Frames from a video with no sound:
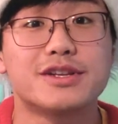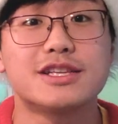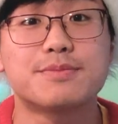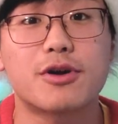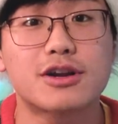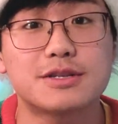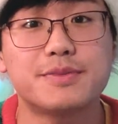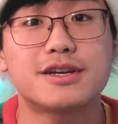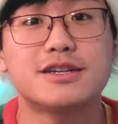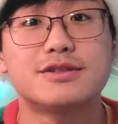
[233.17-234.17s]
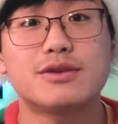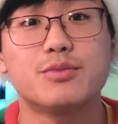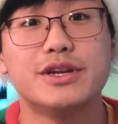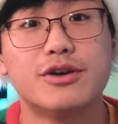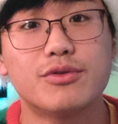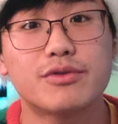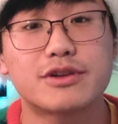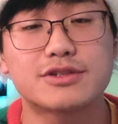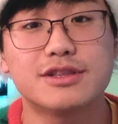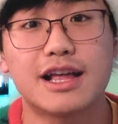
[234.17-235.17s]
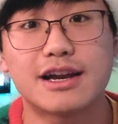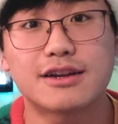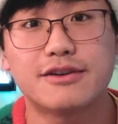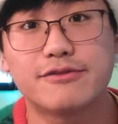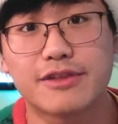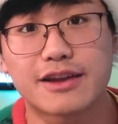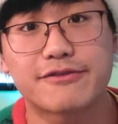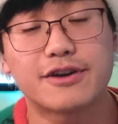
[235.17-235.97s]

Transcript: we went to this park is because we know there's a lot of